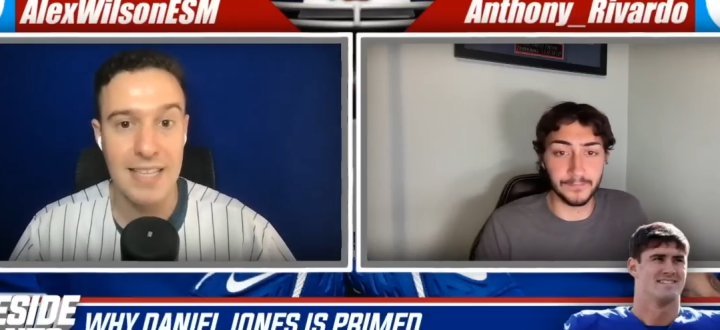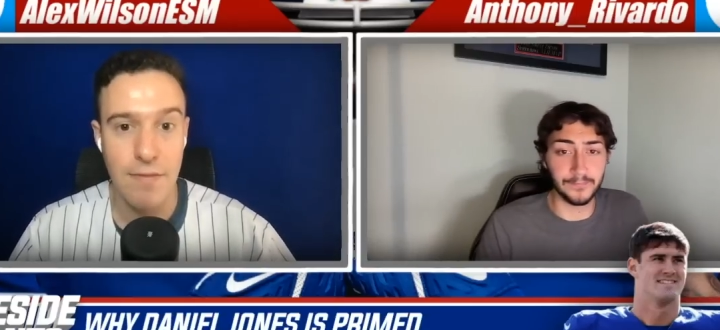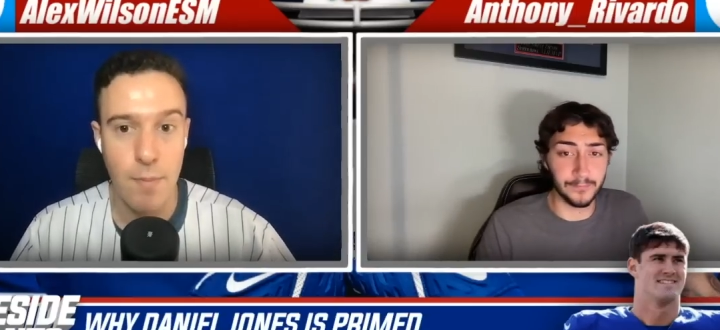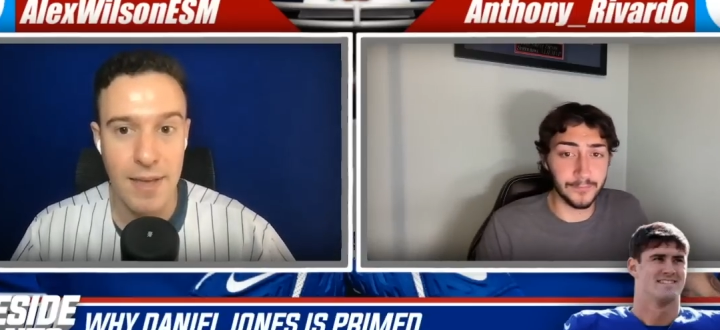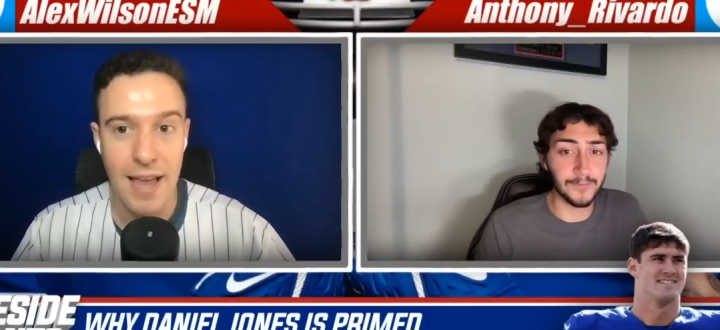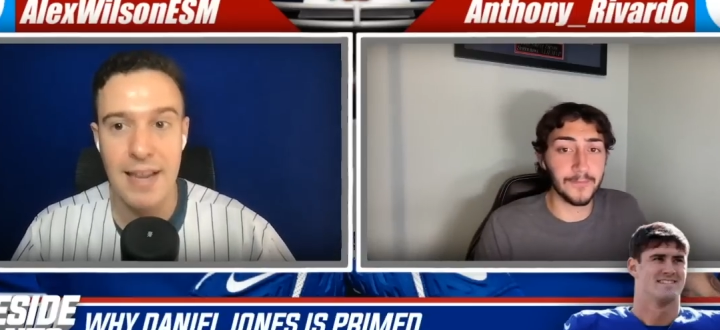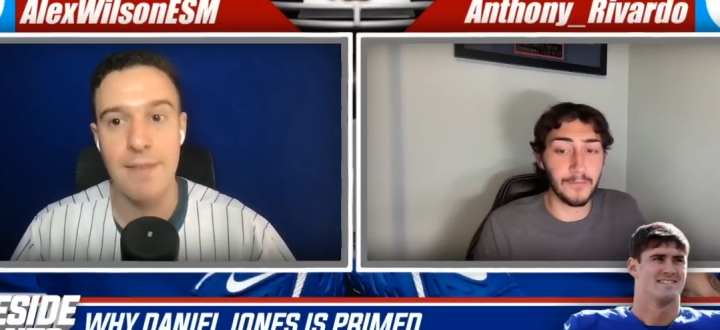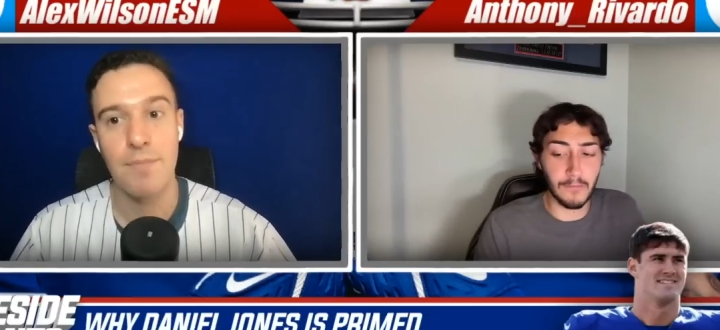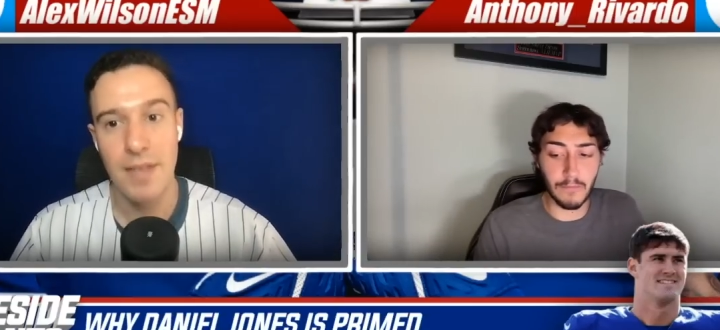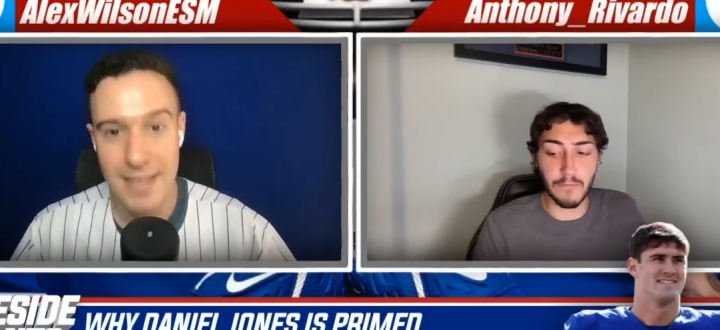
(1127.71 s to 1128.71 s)
Speaker 1: Xavier
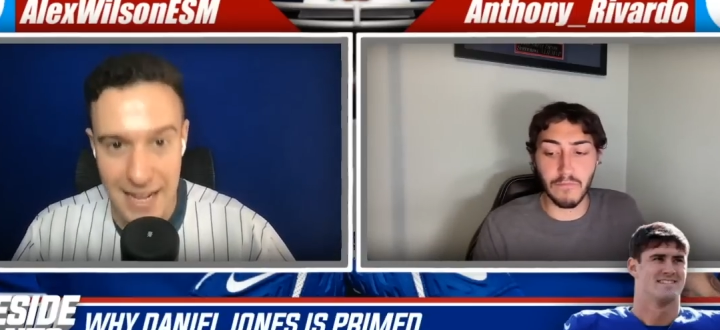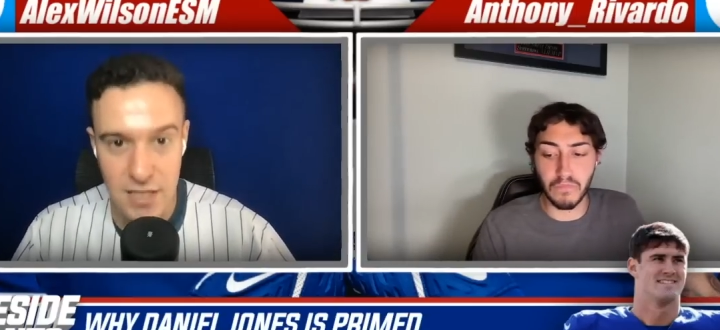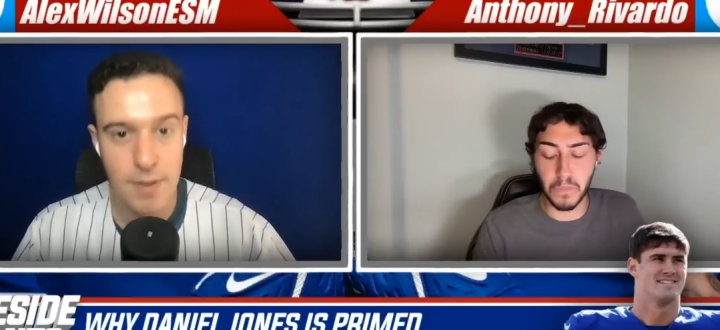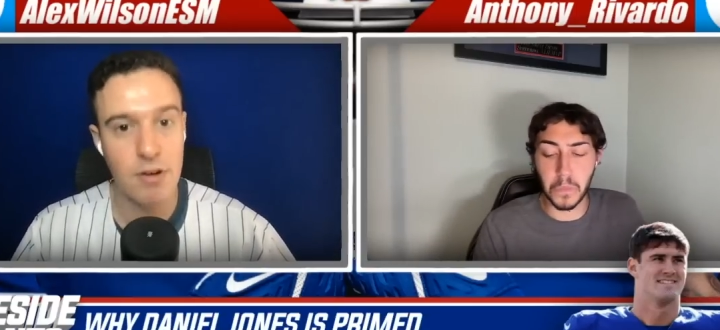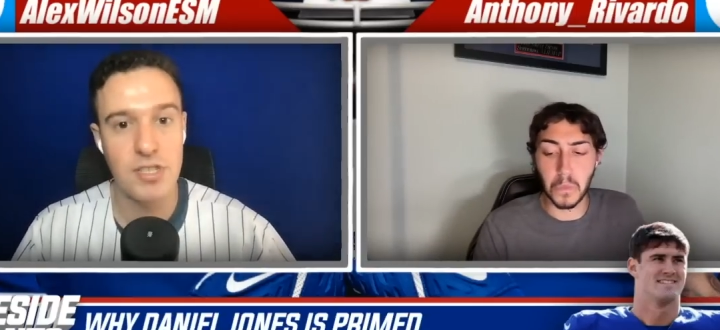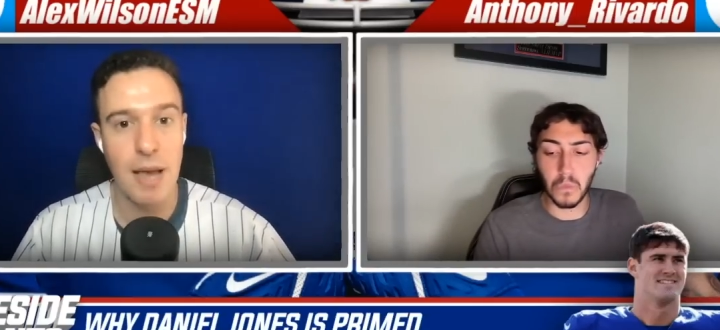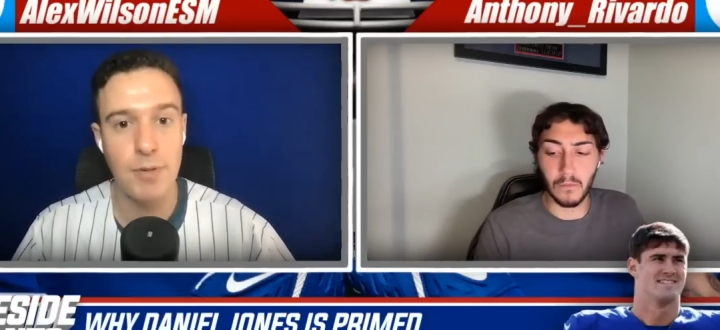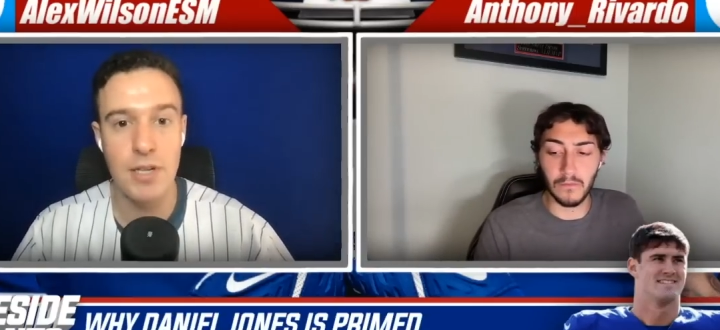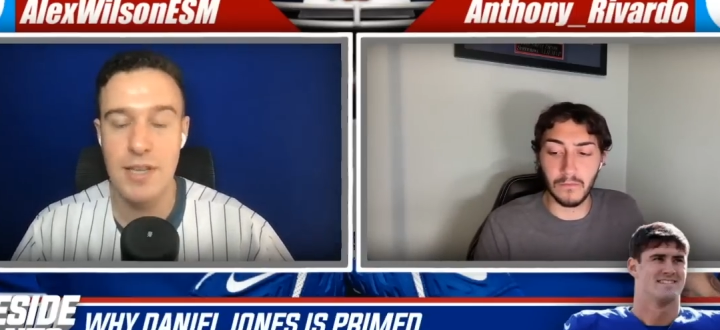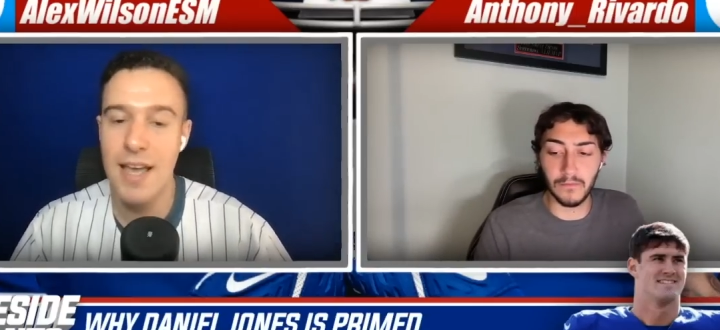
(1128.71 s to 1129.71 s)
McKinney, get some
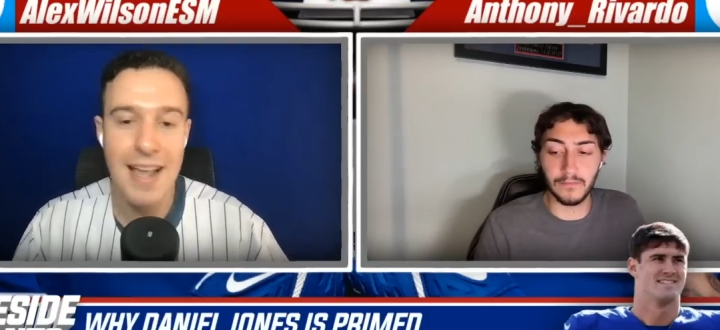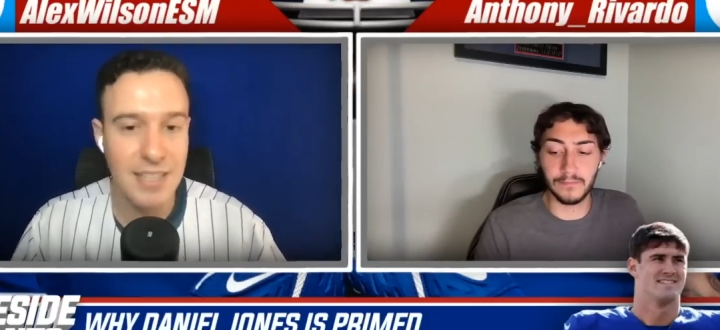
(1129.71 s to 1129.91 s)
interceptions.